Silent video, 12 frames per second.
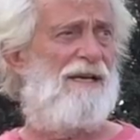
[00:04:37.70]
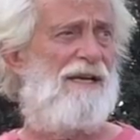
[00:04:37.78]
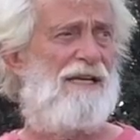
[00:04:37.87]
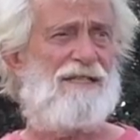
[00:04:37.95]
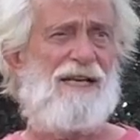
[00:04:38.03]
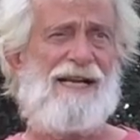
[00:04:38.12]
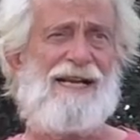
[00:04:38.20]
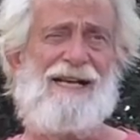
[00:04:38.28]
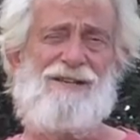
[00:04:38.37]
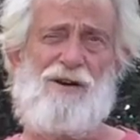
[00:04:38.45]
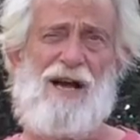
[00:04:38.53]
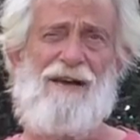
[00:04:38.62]
It's like I
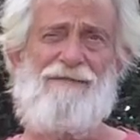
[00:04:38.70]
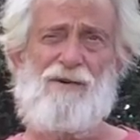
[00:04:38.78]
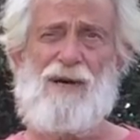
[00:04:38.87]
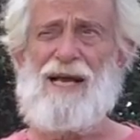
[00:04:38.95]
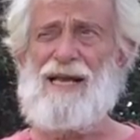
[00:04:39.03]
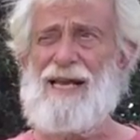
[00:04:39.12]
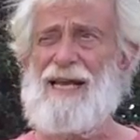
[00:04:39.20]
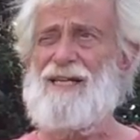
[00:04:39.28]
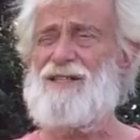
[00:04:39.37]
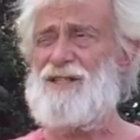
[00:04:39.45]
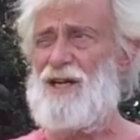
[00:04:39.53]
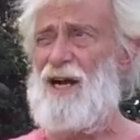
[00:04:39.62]
drive to LA,
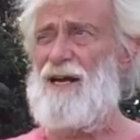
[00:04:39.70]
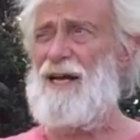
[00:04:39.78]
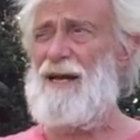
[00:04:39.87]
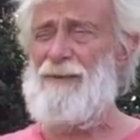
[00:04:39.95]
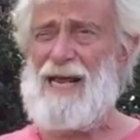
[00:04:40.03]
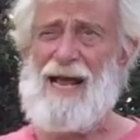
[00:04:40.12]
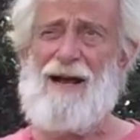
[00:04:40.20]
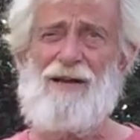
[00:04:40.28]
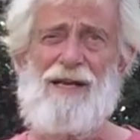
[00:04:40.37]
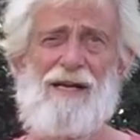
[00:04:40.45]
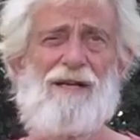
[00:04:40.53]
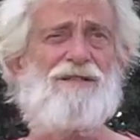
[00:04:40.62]
I'm now
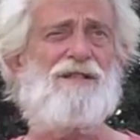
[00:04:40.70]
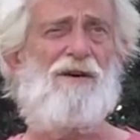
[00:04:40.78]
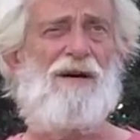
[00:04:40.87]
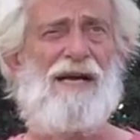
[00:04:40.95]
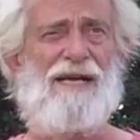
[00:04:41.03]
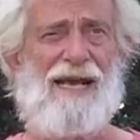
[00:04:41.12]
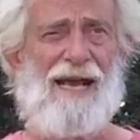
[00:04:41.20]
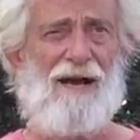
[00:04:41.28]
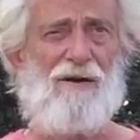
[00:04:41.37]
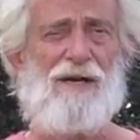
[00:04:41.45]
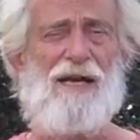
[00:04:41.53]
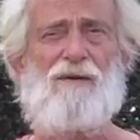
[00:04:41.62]
here, so I
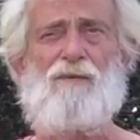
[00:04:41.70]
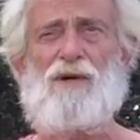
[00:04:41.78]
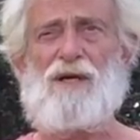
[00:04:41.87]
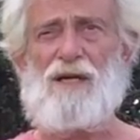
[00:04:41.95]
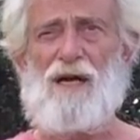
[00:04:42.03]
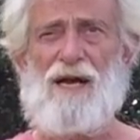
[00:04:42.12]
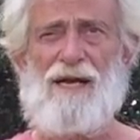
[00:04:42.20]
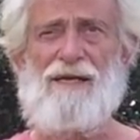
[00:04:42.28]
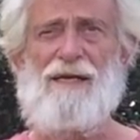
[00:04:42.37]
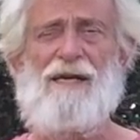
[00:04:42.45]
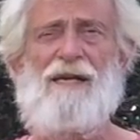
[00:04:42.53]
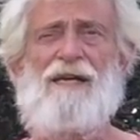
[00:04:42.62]
now can work on
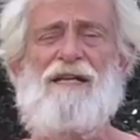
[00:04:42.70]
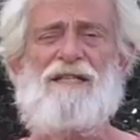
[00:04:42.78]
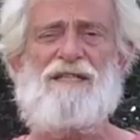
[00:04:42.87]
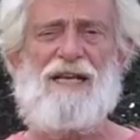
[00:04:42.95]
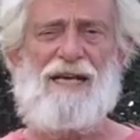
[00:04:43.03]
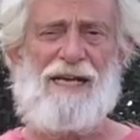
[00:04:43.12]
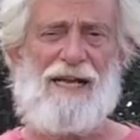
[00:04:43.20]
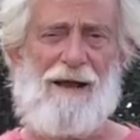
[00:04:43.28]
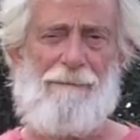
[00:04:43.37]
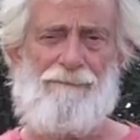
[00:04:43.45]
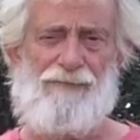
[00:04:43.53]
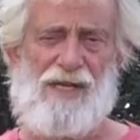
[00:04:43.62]
setting
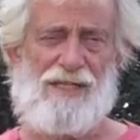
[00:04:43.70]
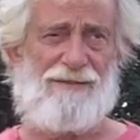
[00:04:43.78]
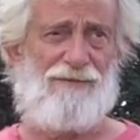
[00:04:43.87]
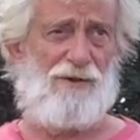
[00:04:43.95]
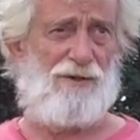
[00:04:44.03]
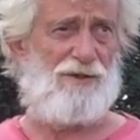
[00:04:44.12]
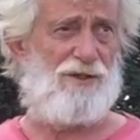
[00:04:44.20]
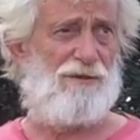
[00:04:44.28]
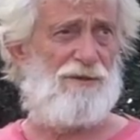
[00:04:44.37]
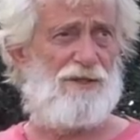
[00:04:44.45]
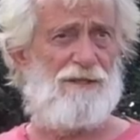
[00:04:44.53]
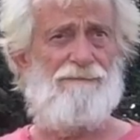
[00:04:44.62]
up these photo
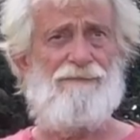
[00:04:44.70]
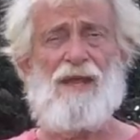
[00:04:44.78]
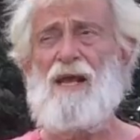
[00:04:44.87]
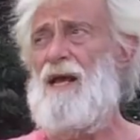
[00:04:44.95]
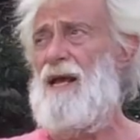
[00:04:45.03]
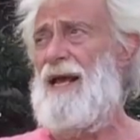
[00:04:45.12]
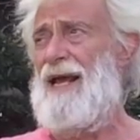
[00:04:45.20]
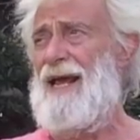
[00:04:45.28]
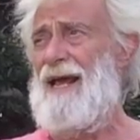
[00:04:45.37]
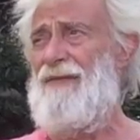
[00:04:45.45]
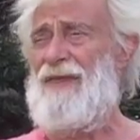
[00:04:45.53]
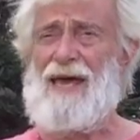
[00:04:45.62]
shoots.
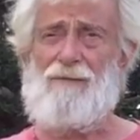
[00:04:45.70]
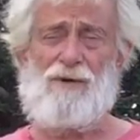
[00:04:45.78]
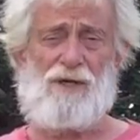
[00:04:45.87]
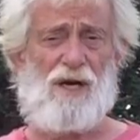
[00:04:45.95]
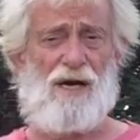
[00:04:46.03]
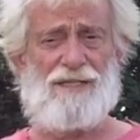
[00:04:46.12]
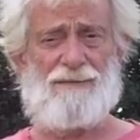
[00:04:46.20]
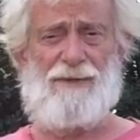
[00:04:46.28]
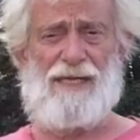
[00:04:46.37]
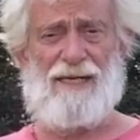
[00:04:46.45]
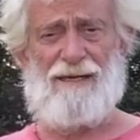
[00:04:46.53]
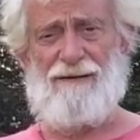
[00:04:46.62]
And that will cause
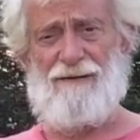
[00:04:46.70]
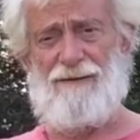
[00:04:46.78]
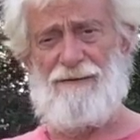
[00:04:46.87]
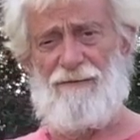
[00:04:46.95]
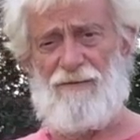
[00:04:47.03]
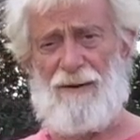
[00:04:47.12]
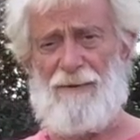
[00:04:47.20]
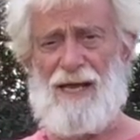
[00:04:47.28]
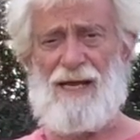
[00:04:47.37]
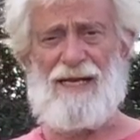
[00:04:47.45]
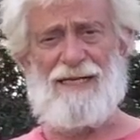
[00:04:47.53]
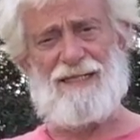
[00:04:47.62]
me from
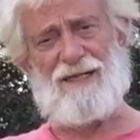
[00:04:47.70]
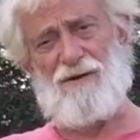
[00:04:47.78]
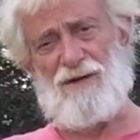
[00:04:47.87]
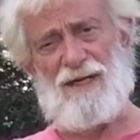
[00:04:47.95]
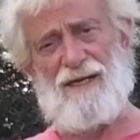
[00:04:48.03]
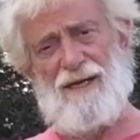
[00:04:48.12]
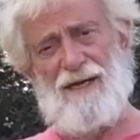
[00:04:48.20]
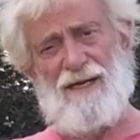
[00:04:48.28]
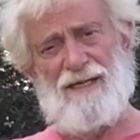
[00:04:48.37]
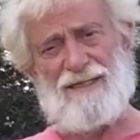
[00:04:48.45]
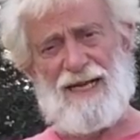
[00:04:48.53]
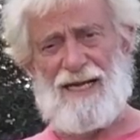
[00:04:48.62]
LA to go to
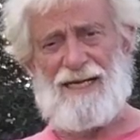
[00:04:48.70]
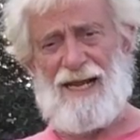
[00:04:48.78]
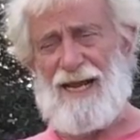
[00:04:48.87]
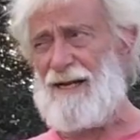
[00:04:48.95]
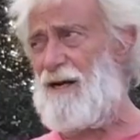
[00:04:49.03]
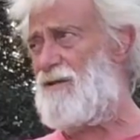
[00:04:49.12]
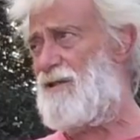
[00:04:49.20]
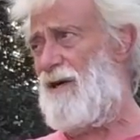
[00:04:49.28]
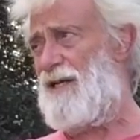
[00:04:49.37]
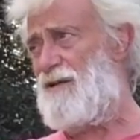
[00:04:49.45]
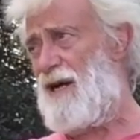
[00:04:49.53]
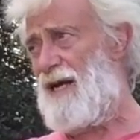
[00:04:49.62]
San Diego. So
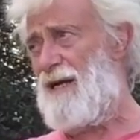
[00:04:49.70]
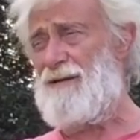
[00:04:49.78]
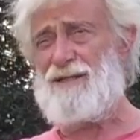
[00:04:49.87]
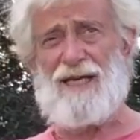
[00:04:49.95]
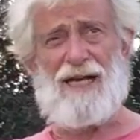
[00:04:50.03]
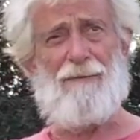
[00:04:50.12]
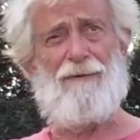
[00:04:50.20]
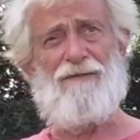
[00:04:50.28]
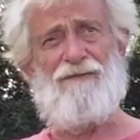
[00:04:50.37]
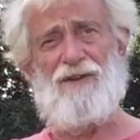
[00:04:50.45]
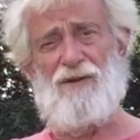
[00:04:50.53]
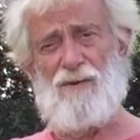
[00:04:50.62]
I try to set up a
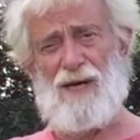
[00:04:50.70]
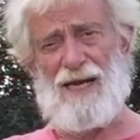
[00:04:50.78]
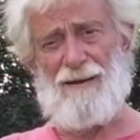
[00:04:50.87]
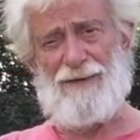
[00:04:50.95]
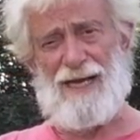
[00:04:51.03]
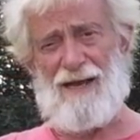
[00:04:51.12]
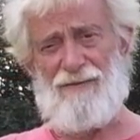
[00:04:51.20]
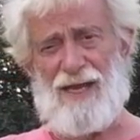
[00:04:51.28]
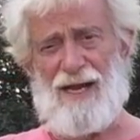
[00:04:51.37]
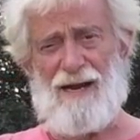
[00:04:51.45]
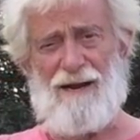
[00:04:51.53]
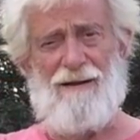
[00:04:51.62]
few while I'm down
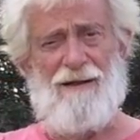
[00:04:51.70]
there.